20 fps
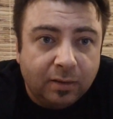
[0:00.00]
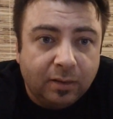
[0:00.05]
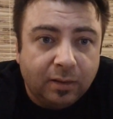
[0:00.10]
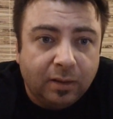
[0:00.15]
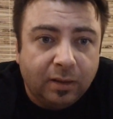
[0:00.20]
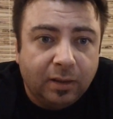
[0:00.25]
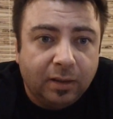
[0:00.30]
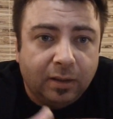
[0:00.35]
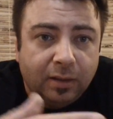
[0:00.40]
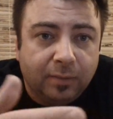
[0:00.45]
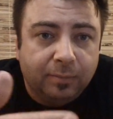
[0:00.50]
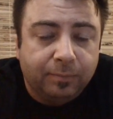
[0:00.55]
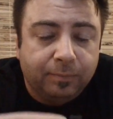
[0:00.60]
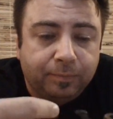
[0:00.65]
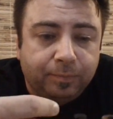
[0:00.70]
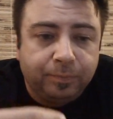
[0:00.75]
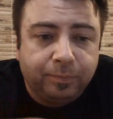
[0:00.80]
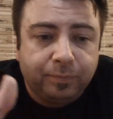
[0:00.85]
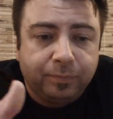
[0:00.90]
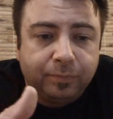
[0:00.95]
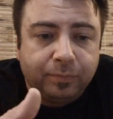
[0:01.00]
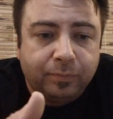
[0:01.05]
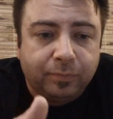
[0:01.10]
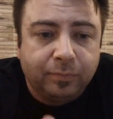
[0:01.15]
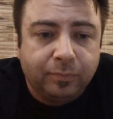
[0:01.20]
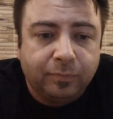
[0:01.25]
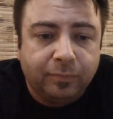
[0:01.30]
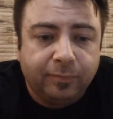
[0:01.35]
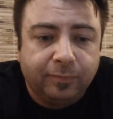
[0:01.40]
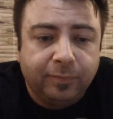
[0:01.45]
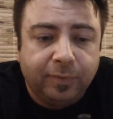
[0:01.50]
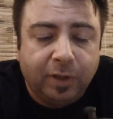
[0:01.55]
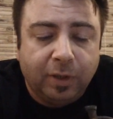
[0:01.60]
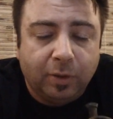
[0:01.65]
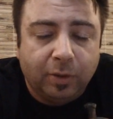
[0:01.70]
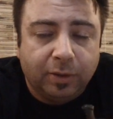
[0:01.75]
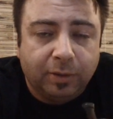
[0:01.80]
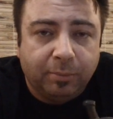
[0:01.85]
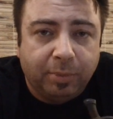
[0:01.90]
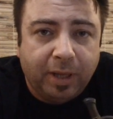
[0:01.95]
on
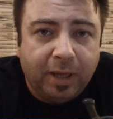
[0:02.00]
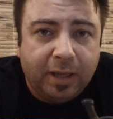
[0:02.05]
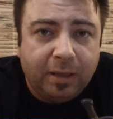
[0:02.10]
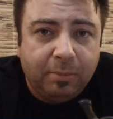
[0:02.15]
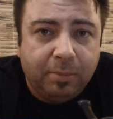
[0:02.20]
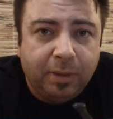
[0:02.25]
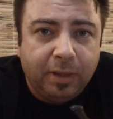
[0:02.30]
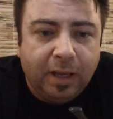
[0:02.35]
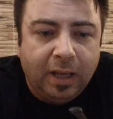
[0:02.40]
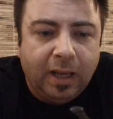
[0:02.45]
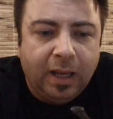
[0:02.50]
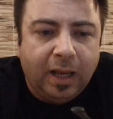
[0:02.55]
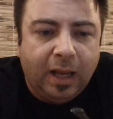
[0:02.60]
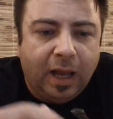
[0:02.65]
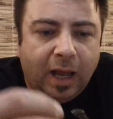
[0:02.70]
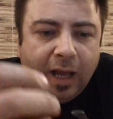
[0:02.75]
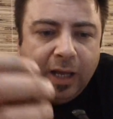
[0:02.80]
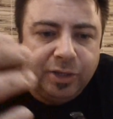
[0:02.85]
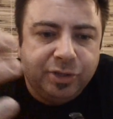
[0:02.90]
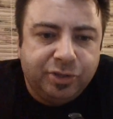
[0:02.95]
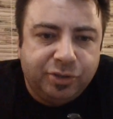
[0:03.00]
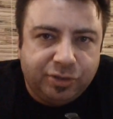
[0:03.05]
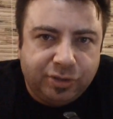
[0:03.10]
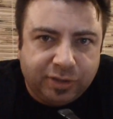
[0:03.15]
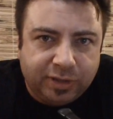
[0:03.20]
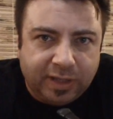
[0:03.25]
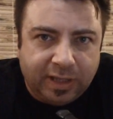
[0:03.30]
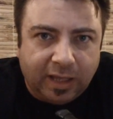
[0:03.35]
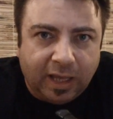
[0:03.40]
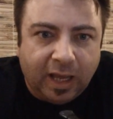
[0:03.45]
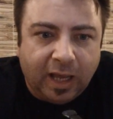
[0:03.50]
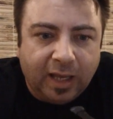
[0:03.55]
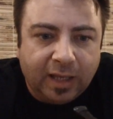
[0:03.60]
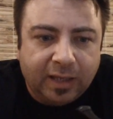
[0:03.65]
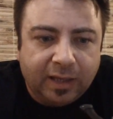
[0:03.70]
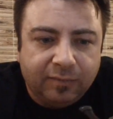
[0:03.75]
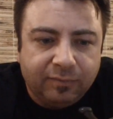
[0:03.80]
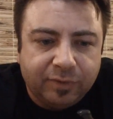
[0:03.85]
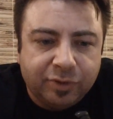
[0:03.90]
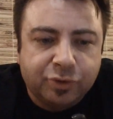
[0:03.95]
the pipe, I
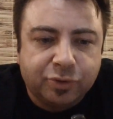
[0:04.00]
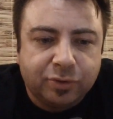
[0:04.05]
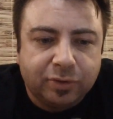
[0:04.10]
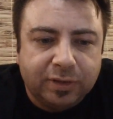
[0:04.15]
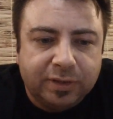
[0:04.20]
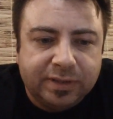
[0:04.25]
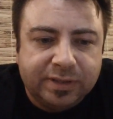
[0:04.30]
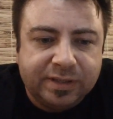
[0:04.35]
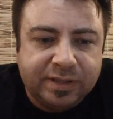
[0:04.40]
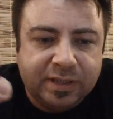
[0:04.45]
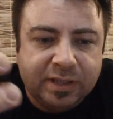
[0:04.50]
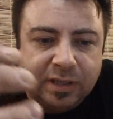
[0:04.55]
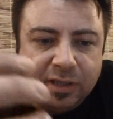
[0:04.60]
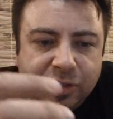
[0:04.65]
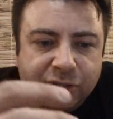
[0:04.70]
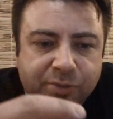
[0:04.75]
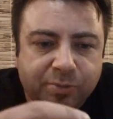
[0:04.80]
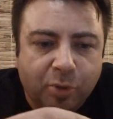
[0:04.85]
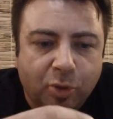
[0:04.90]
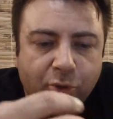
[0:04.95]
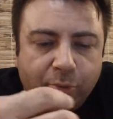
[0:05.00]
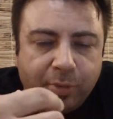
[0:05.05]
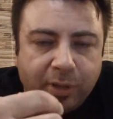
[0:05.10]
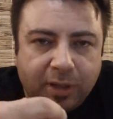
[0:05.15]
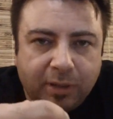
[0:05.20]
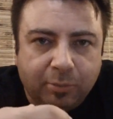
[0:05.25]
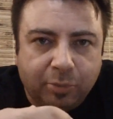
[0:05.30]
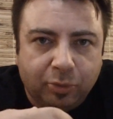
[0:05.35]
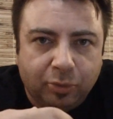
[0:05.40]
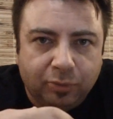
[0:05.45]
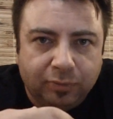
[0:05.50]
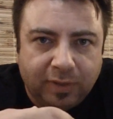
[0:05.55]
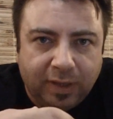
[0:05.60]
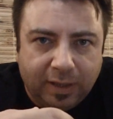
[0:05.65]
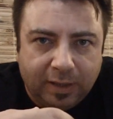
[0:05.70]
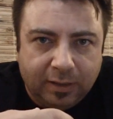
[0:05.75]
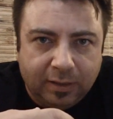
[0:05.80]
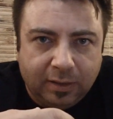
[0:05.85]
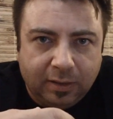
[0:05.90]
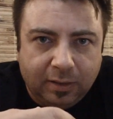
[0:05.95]
can visually see the smoke being pulled
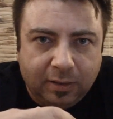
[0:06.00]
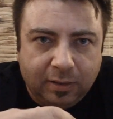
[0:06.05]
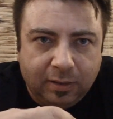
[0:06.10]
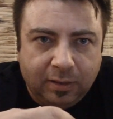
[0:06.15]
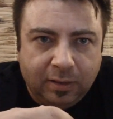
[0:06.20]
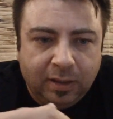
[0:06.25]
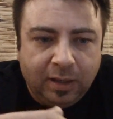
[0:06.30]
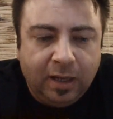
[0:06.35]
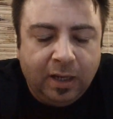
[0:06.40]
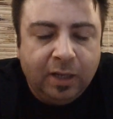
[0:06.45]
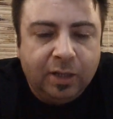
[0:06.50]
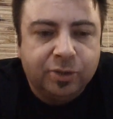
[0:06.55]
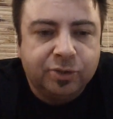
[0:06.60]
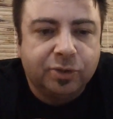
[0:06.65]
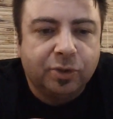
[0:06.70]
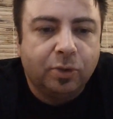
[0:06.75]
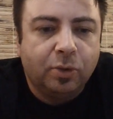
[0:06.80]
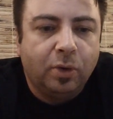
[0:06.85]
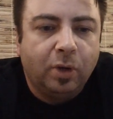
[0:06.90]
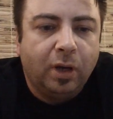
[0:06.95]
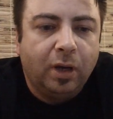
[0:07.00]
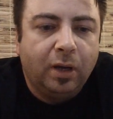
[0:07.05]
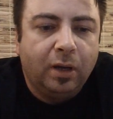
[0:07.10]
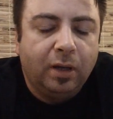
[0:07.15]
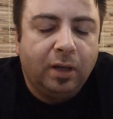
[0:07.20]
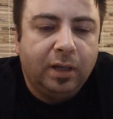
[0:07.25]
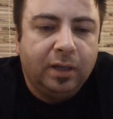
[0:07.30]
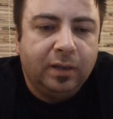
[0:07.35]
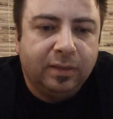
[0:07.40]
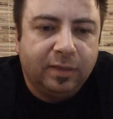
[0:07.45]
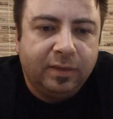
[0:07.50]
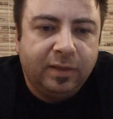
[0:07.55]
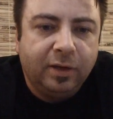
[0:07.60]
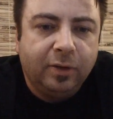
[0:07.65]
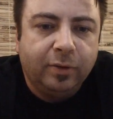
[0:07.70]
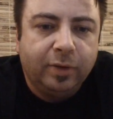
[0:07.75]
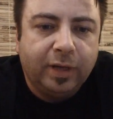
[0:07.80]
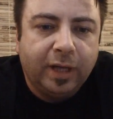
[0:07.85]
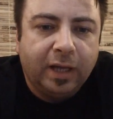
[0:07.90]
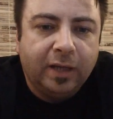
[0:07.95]
in. So in
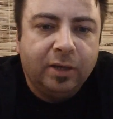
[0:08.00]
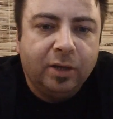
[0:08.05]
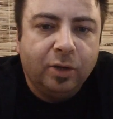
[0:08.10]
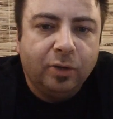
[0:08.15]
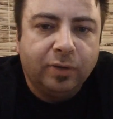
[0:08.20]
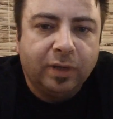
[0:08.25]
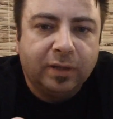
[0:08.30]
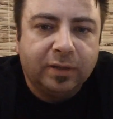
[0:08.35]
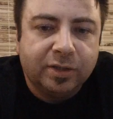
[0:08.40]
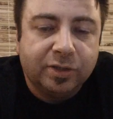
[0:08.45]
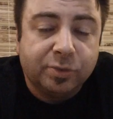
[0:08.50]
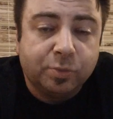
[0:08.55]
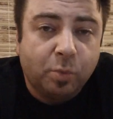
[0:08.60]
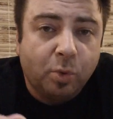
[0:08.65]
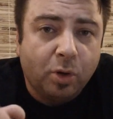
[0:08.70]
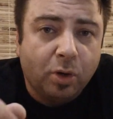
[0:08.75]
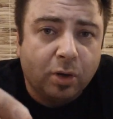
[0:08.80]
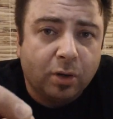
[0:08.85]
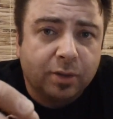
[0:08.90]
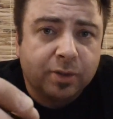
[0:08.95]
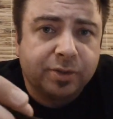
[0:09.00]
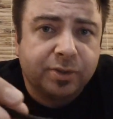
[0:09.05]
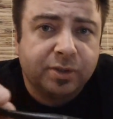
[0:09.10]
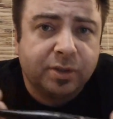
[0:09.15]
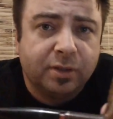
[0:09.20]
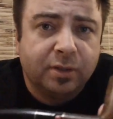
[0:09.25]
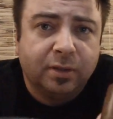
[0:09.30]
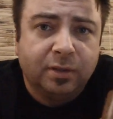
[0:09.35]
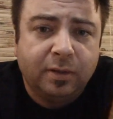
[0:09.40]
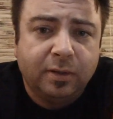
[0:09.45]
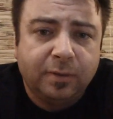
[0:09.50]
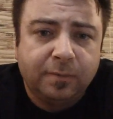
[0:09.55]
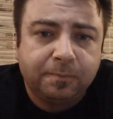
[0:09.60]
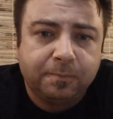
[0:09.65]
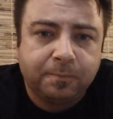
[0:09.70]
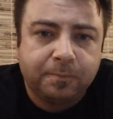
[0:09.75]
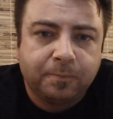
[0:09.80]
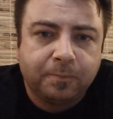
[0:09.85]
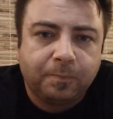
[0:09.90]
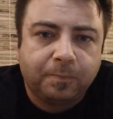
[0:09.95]
theory, I know that this works.
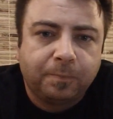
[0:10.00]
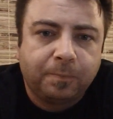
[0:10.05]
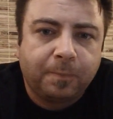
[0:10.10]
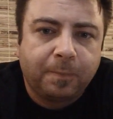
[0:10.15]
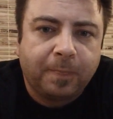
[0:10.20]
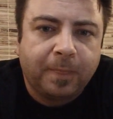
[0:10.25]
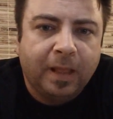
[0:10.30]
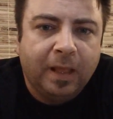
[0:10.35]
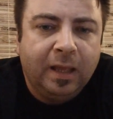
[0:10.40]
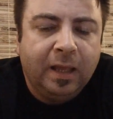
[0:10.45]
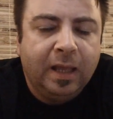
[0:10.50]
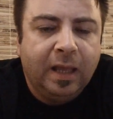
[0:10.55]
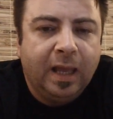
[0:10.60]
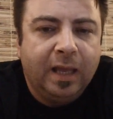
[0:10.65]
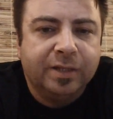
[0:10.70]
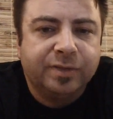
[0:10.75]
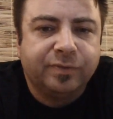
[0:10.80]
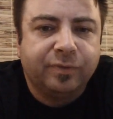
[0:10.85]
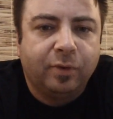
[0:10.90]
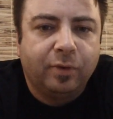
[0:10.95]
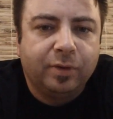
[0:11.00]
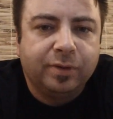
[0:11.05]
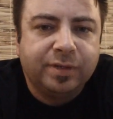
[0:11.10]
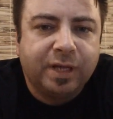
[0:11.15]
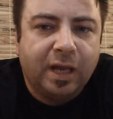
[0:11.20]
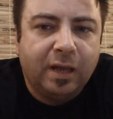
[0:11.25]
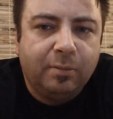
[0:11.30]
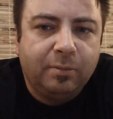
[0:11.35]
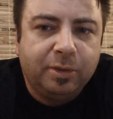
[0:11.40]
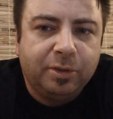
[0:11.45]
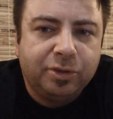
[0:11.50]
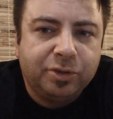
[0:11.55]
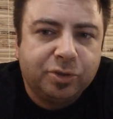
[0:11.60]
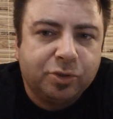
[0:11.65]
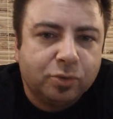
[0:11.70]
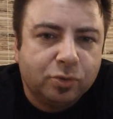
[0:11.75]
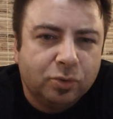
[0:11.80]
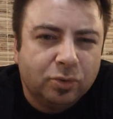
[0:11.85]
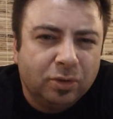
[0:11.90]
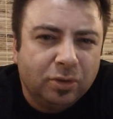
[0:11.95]
As far as how much
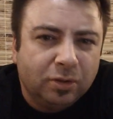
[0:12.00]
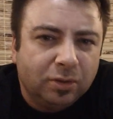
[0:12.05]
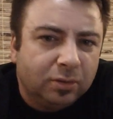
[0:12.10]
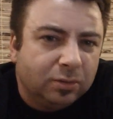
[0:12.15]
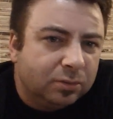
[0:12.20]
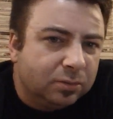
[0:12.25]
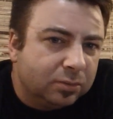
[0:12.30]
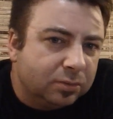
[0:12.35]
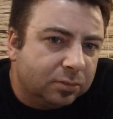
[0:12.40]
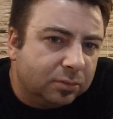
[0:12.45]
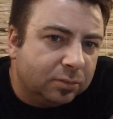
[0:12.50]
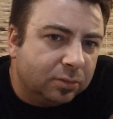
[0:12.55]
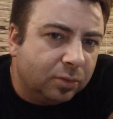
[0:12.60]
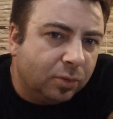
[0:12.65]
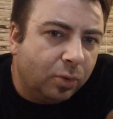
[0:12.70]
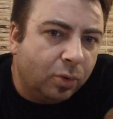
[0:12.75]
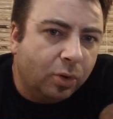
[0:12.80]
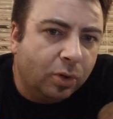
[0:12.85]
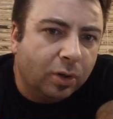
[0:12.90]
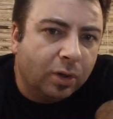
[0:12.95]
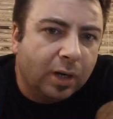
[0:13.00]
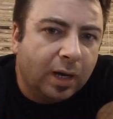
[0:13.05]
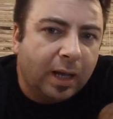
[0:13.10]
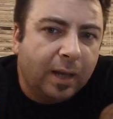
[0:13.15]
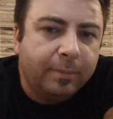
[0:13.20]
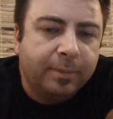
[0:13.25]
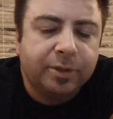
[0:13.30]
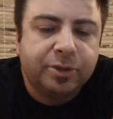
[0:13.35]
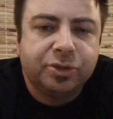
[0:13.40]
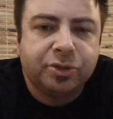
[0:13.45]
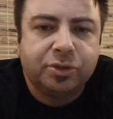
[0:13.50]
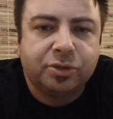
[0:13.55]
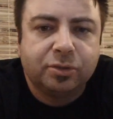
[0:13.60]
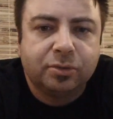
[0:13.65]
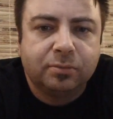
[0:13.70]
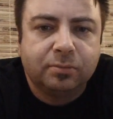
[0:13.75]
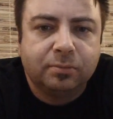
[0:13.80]
cooler or how much